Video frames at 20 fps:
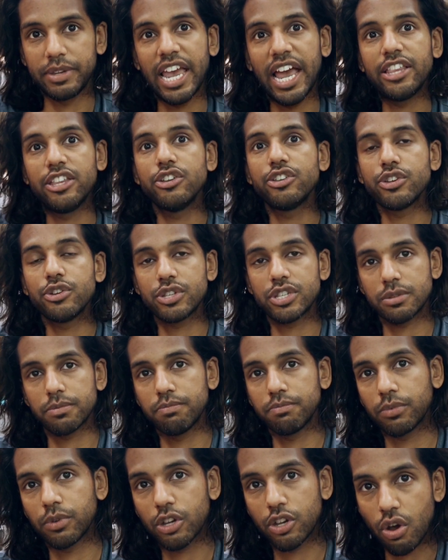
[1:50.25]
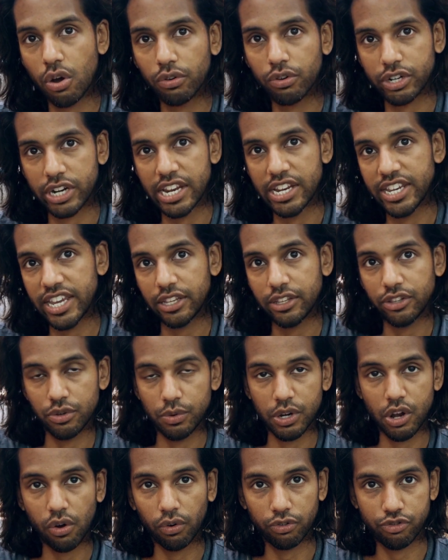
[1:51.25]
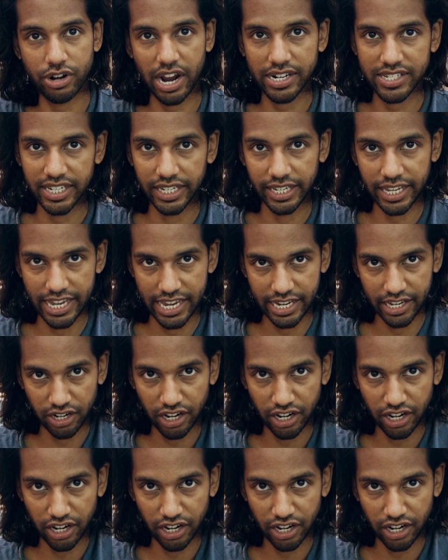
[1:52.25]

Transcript: Can you do a contracting gig?